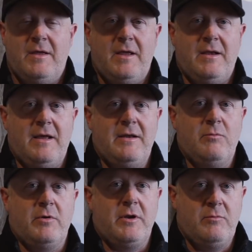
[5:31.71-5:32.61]
and
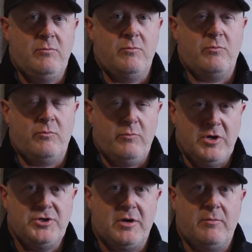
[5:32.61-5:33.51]
adding woody
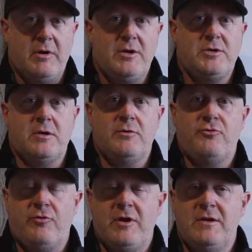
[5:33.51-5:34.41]
regeneration,
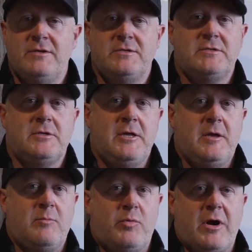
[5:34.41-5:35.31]
trees,
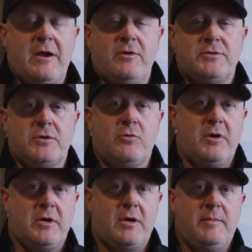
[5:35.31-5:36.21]
briars that are
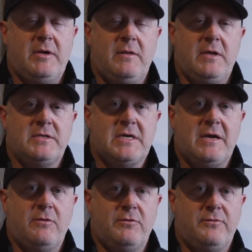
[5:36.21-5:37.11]
going to come into the
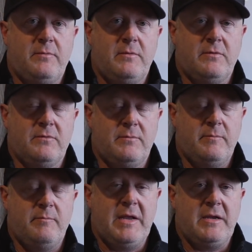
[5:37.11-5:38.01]
inside of those those
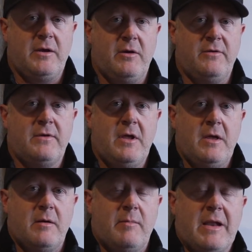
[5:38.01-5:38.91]
bedding areas.
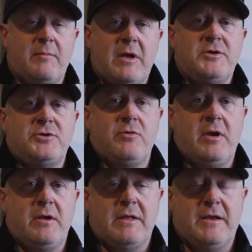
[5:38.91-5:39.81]
The bottom line is you're
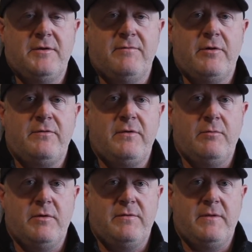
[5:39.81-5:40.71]
creating a lot of diversity
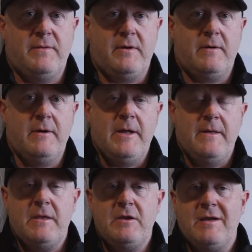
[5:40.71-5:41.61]
within there.
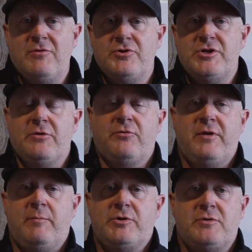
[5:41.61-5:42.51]
Then you have your general
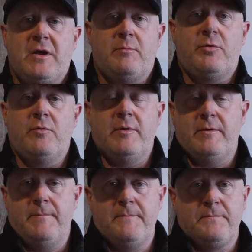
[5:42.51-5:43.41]
timber stand
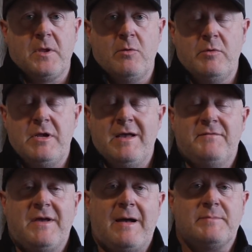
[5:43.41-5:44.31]
improvement. When you
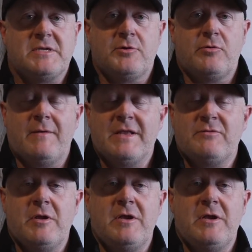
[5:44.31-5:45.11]
have tops on the ground, that's why you